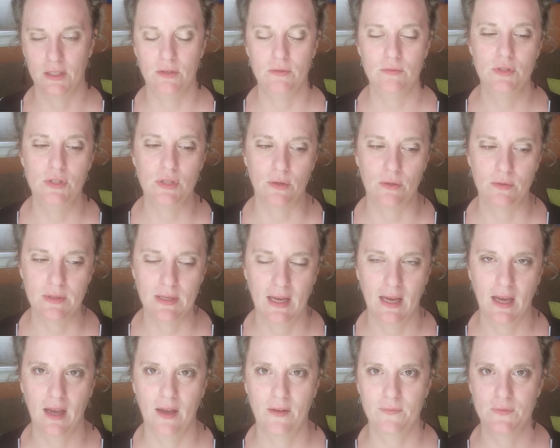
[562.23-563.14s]
You don't
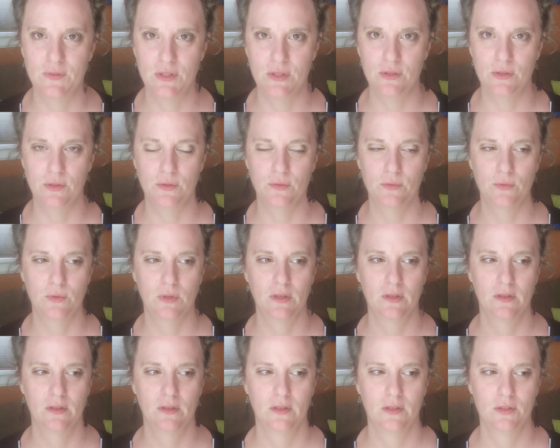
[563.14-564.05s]
have to
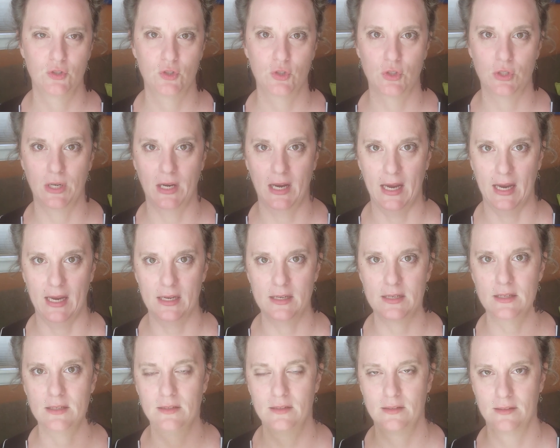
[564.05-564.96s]

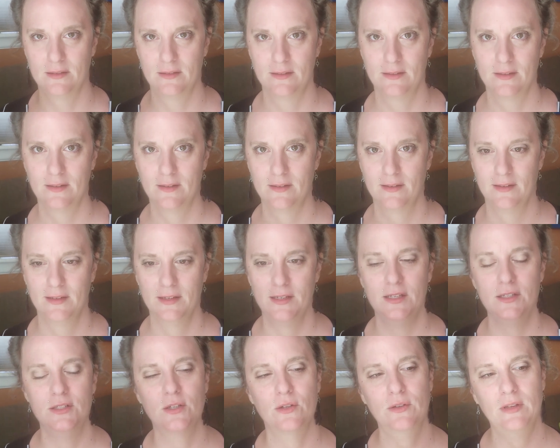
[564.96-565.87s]
trade.
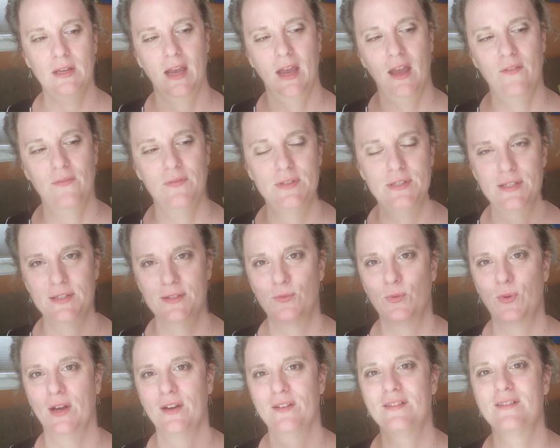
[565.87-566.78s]
You don't have to
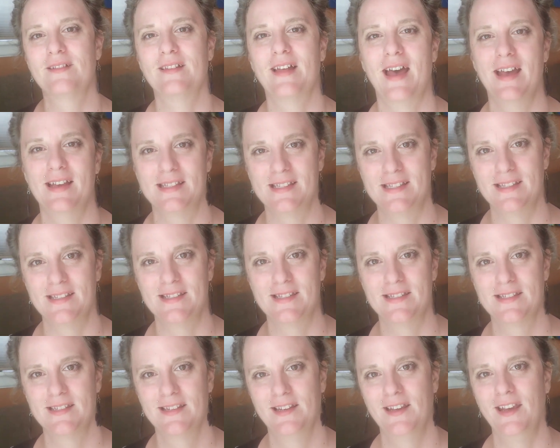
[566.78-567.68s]
wear the glasses
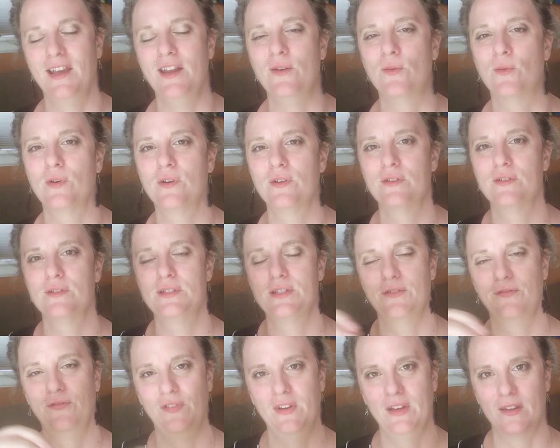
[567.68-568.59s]
in order
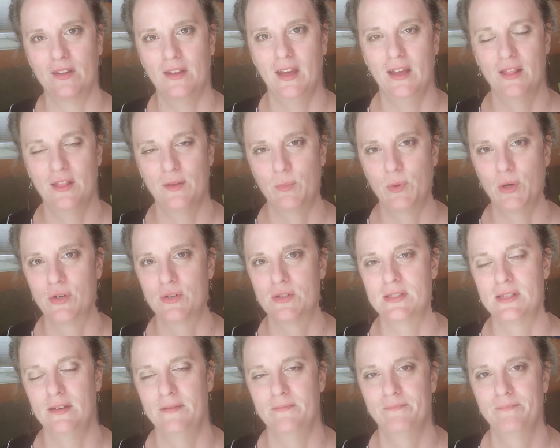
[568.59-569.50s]
to feel like the
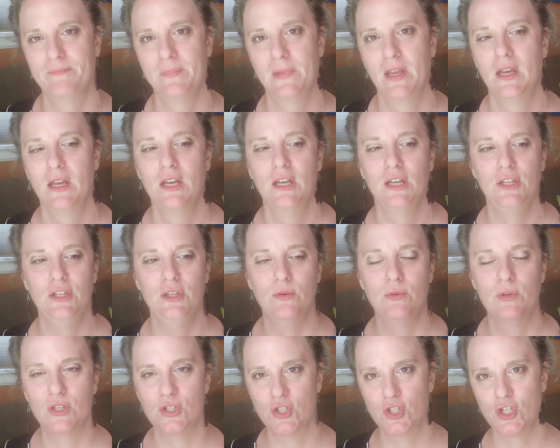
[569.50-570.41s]
person.
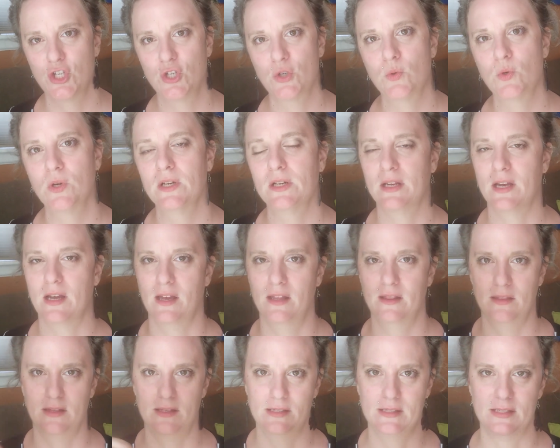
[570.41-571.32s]
You can
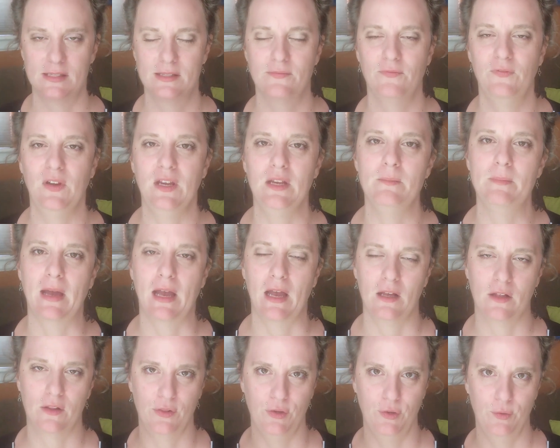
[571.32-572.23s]
shortcut this
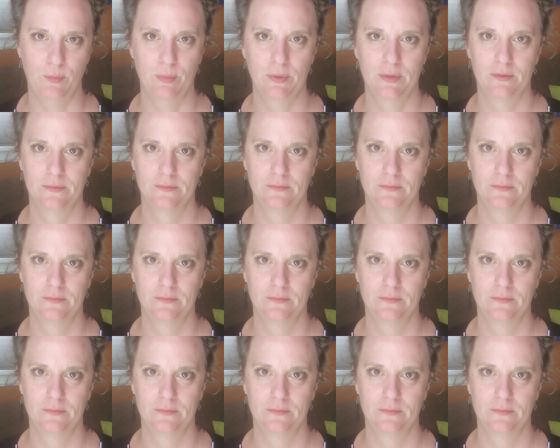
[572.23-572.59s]
feedback loop.